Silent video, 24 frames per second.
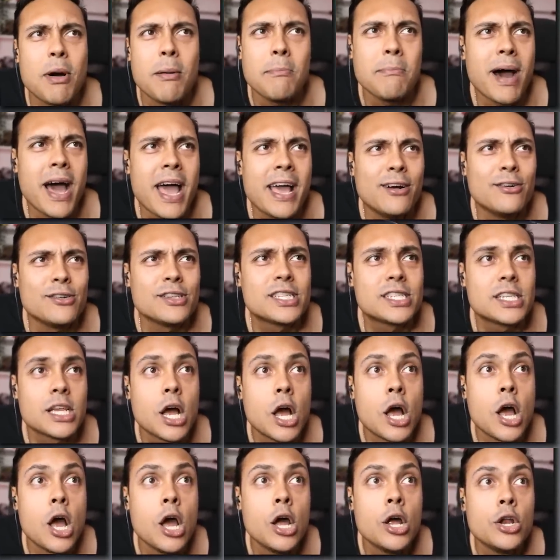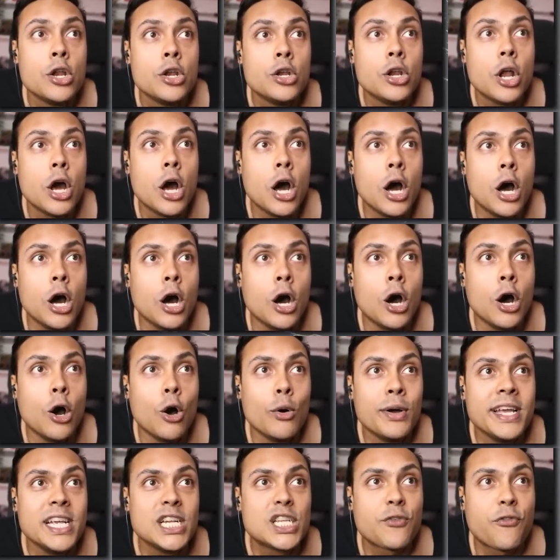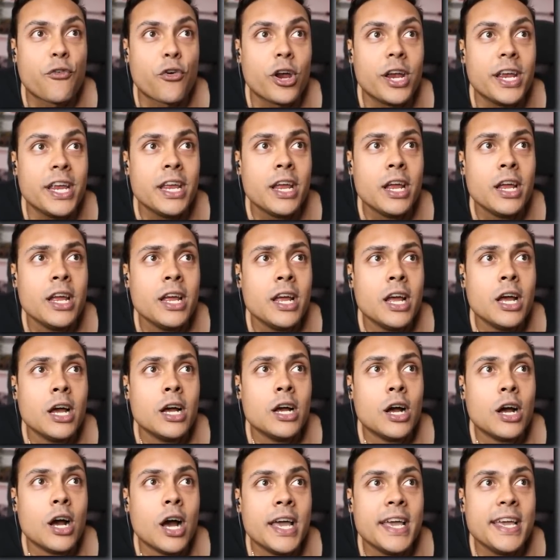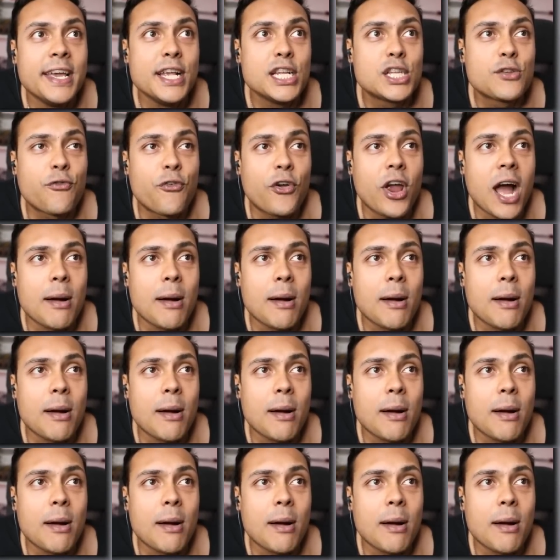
on, Miles. Uh-oh, he's free. He's free.